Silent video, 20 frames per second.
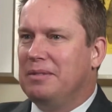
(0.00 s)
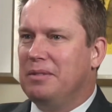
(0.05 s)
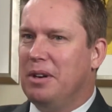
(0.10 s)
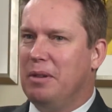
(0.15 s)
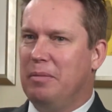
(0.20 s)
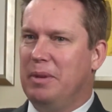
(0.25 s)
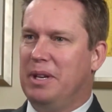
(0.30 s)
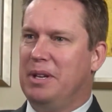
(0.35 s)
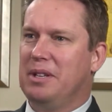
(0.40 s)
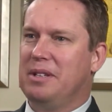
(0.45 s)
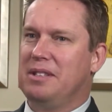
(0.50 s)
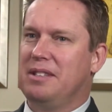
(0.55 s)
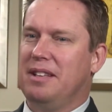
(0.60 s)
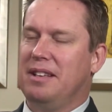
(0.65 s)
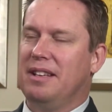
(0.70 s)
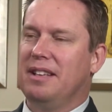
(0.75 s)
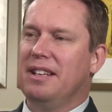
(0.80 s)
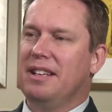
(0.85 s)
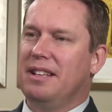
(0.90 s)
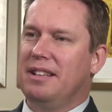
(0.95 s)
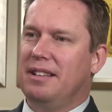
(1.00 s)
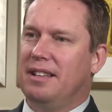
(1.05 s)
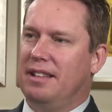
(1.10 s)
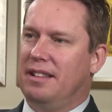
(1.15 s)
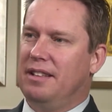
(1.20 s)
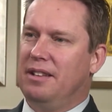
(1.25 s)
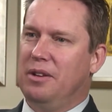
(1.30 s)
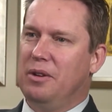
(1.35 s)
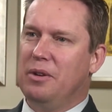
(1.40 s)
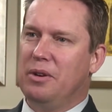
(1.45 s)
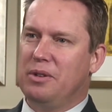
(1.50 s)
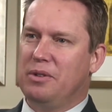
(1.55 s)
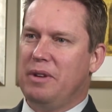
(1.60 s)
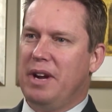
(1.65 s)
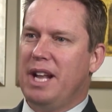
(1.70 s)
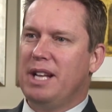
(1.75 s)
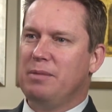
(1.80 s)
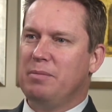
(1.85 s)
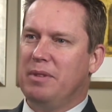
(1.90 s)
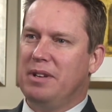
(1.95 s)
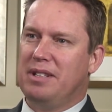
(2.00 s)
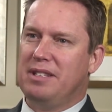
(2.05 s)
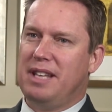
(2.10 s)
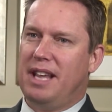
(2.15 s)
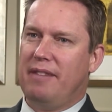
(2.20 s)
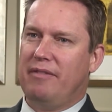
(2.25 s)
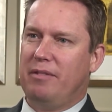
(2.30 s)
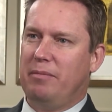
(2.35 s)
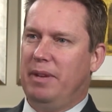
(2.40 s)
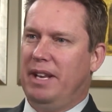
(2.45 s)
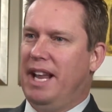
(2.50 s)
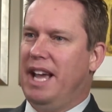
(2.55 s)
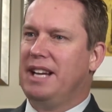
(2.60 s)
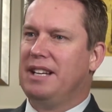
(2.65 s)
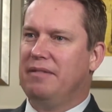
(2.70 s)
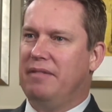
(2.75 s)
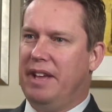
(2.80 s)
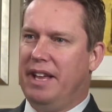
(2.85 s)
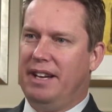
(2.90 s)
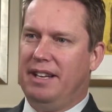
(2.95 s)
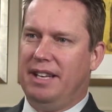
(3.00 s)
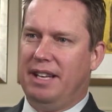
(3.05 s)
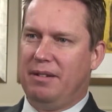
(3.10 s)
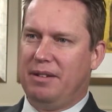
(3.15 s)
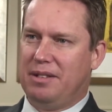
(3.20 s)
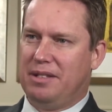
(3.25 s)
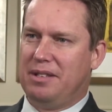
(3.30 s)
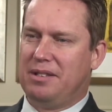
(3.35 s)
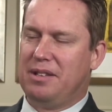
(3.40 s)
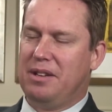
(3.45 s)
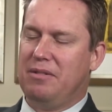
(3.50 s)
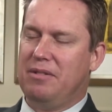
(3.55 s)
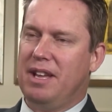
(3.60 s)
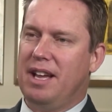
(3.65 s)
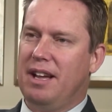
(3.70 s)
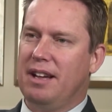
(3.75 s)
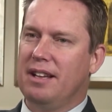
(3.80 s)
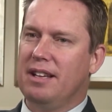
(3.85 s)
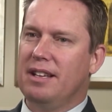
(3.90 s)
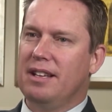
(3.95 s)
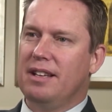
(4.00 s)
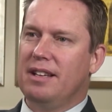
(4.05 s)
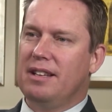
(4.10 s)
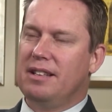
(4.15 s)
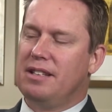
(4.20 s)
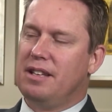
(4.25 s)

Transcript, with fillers: Well, because the neurotransmitters haven't been activated yet because they're so young. Mm.